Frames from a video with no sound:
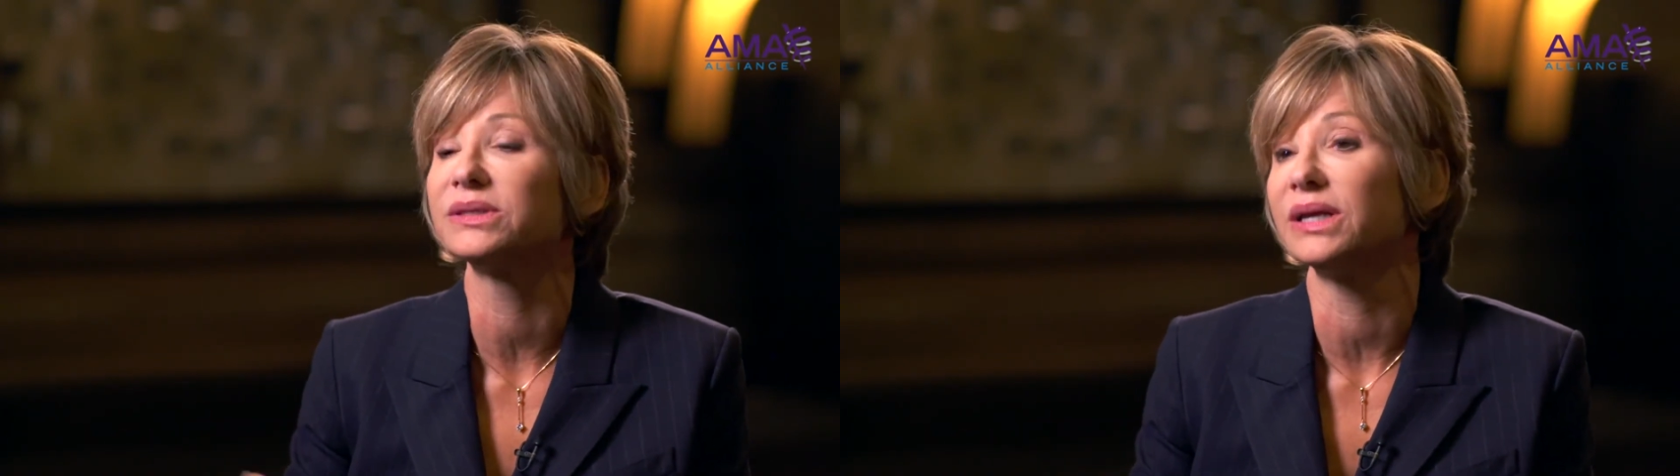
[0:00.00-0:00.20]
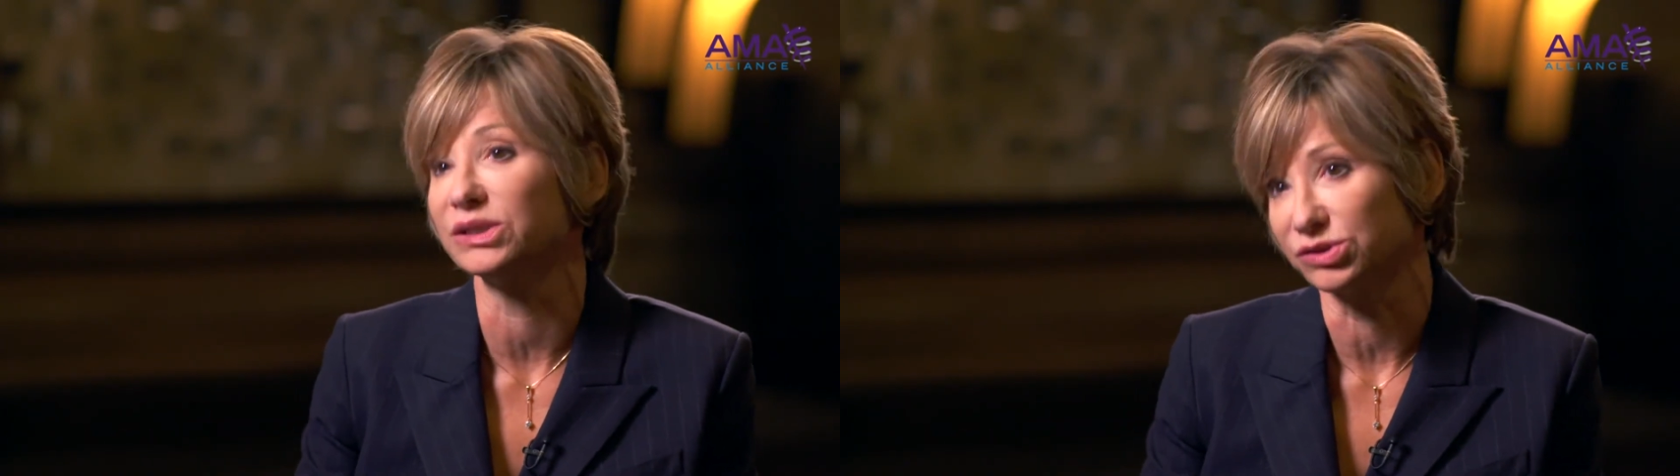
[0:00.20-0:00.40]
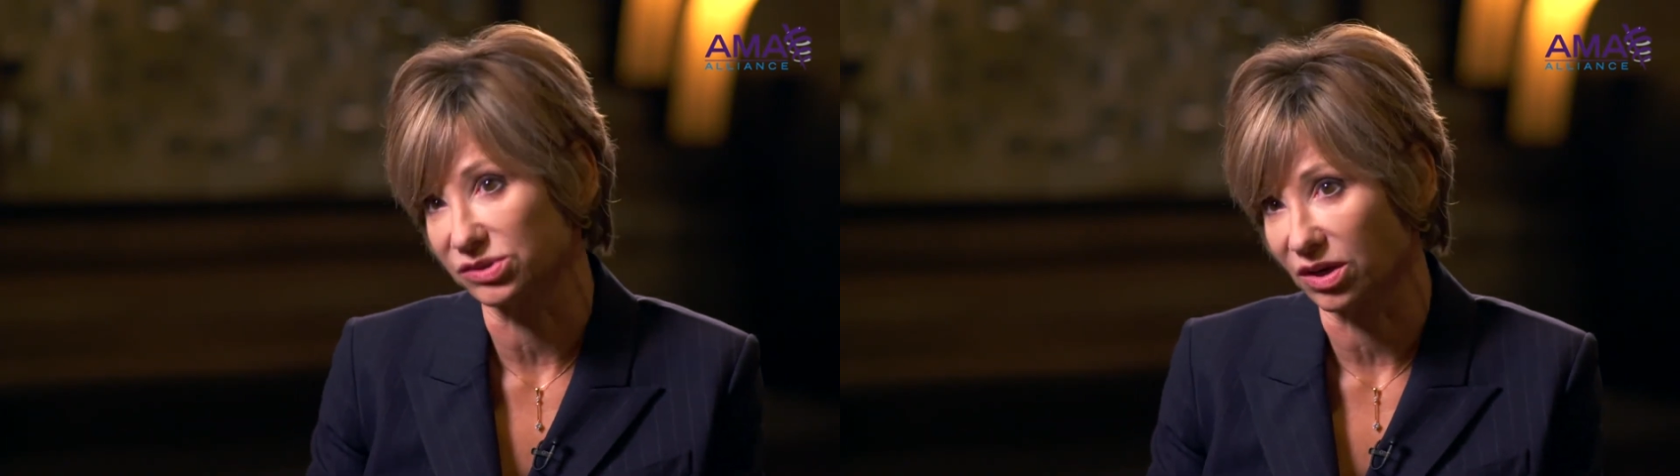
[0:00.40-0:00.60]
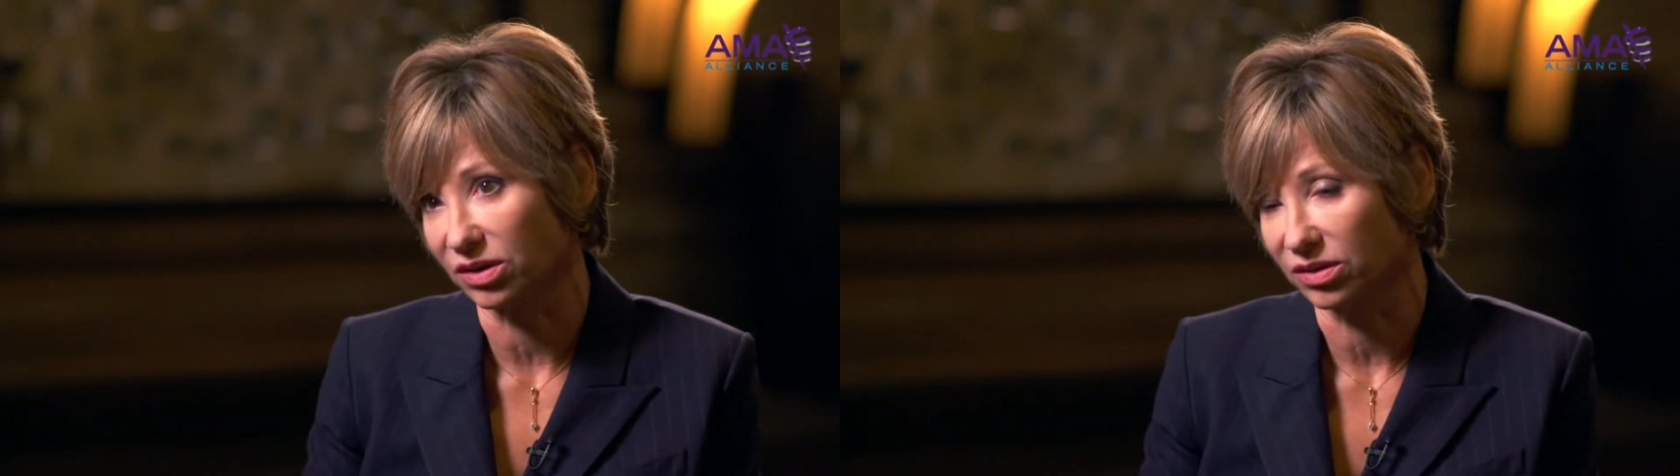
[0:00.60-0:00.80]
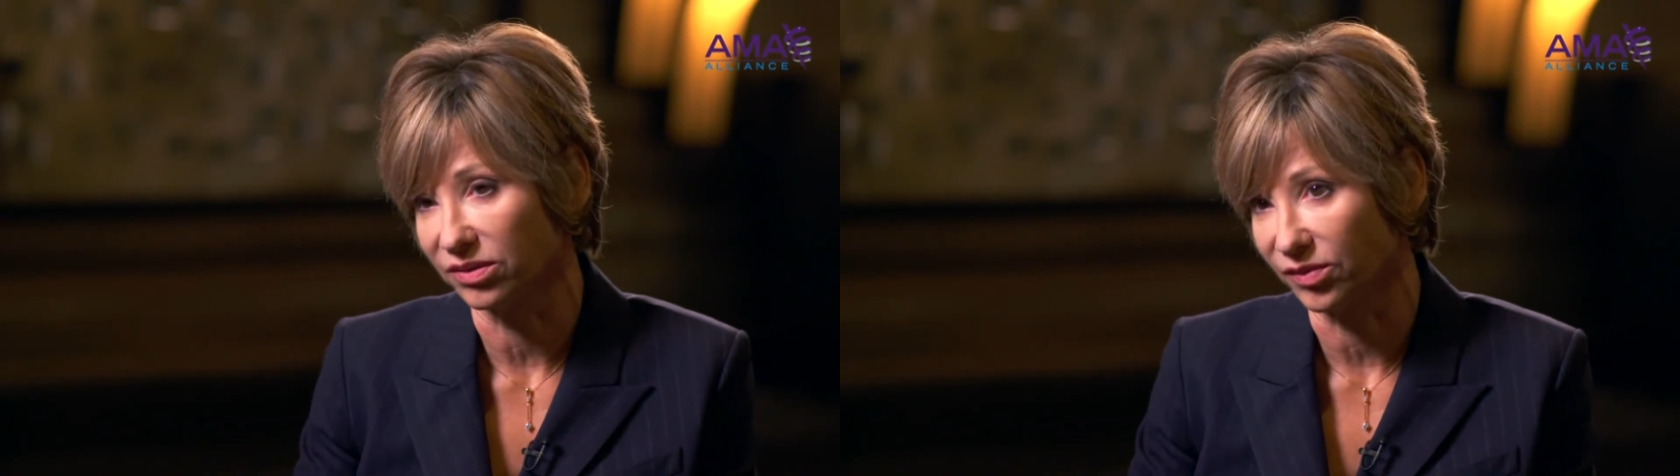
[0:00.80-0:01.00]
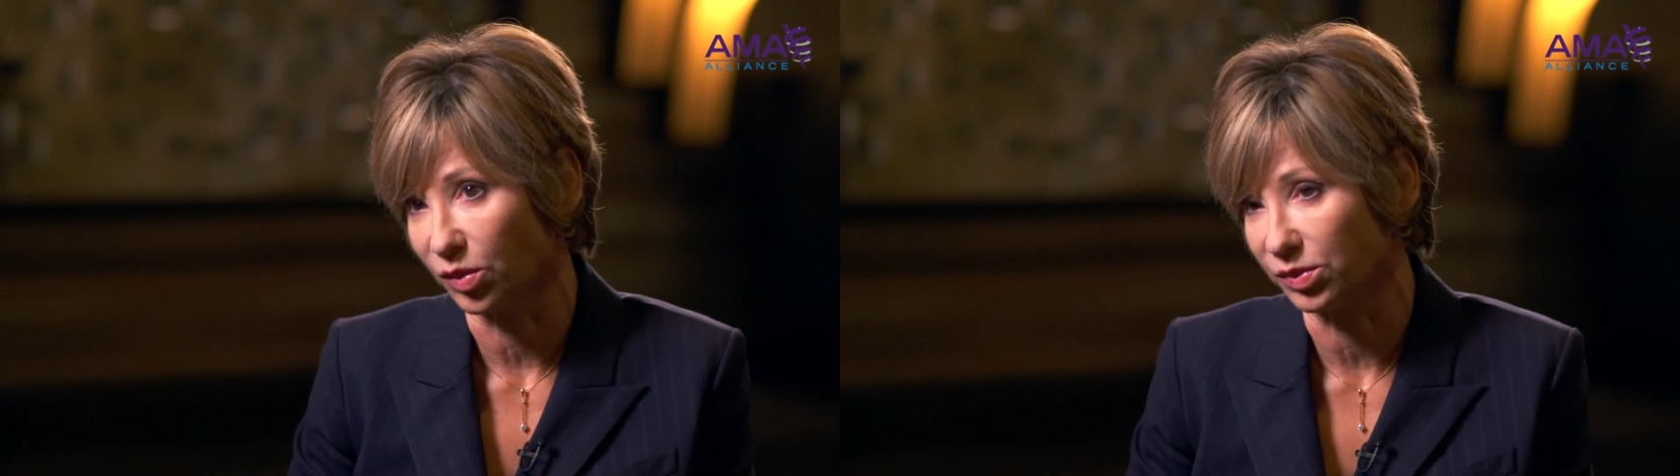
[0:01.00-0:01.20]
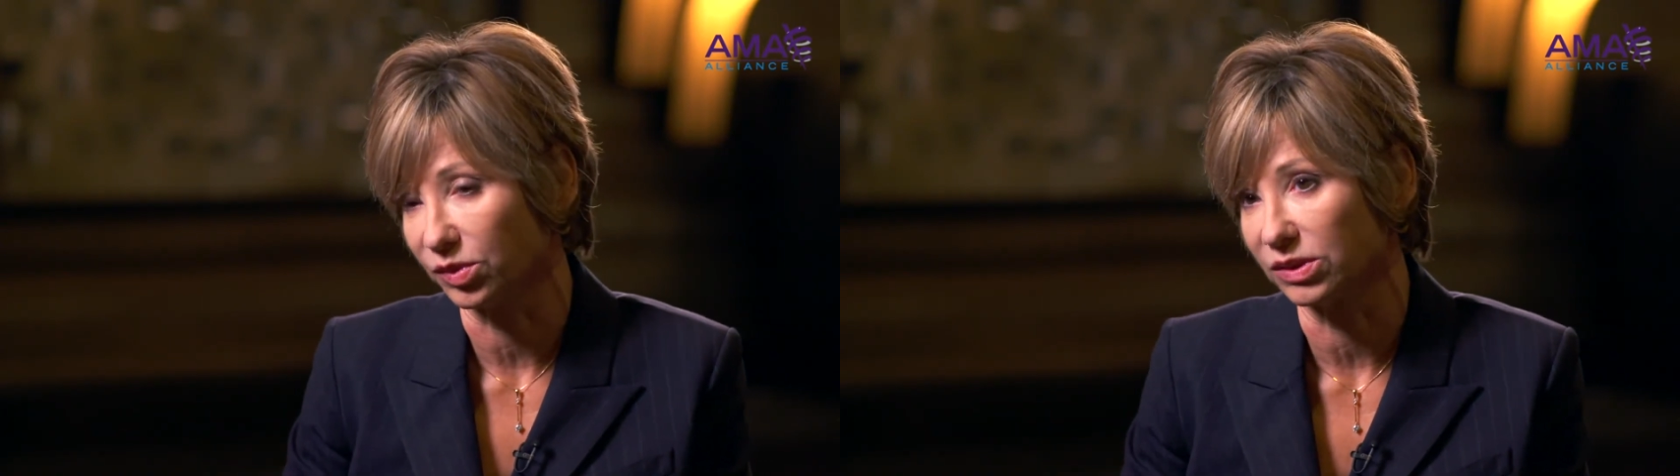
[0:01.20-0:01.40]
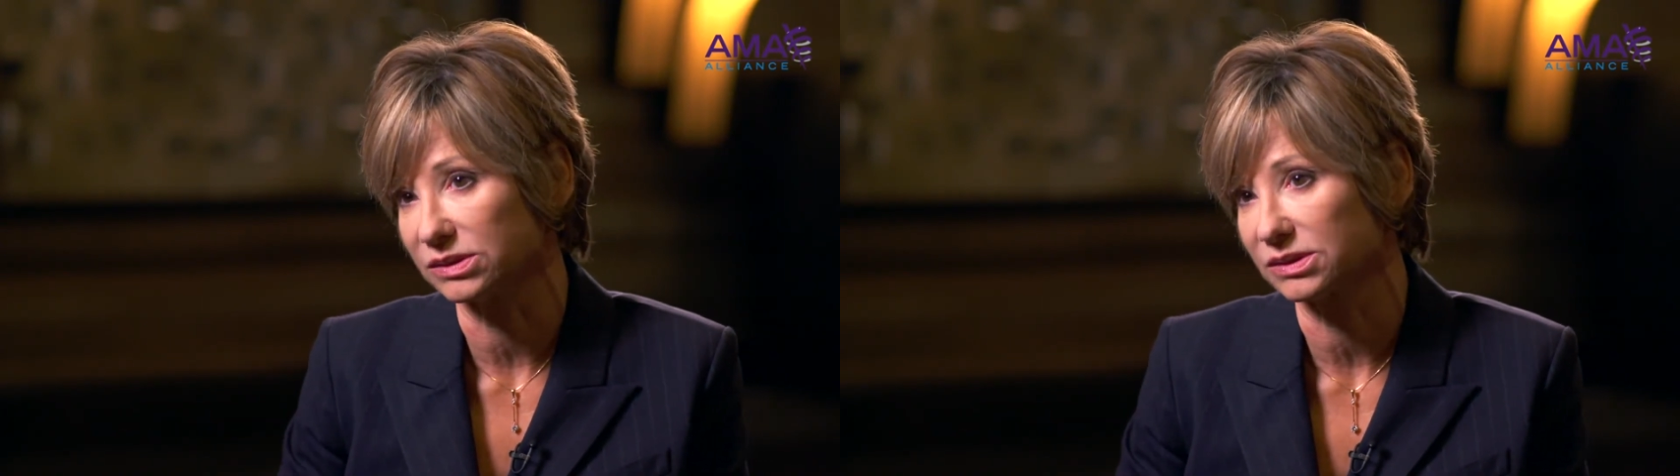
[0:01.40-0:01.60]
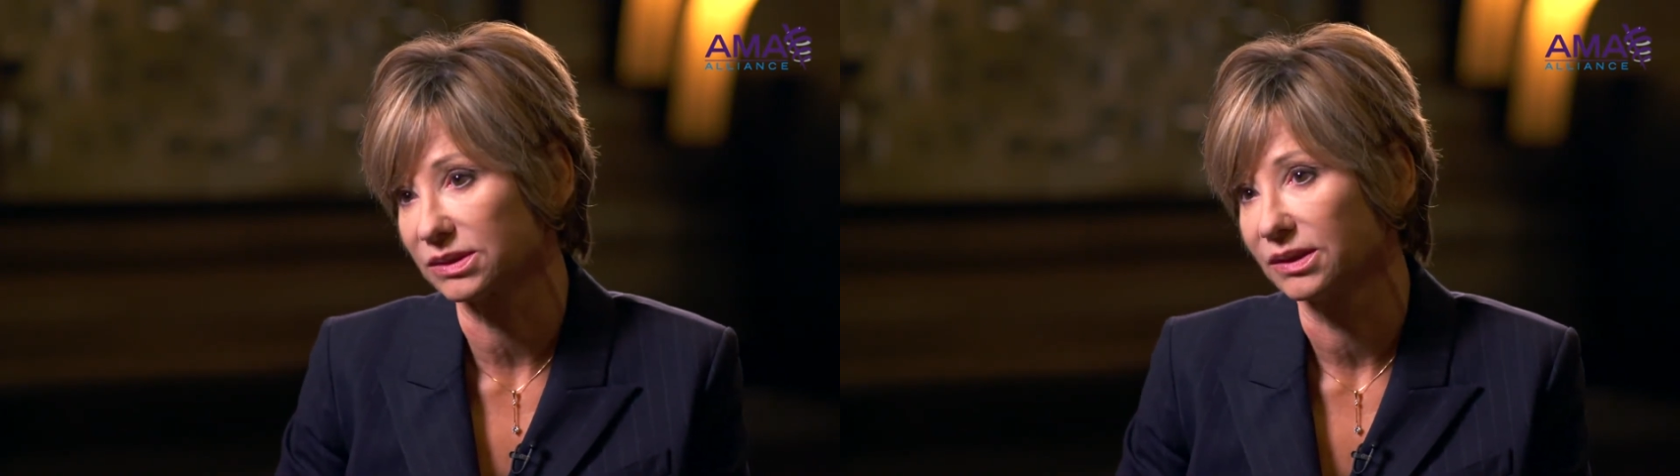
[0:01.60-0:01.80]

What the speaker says: dangers are of opioids.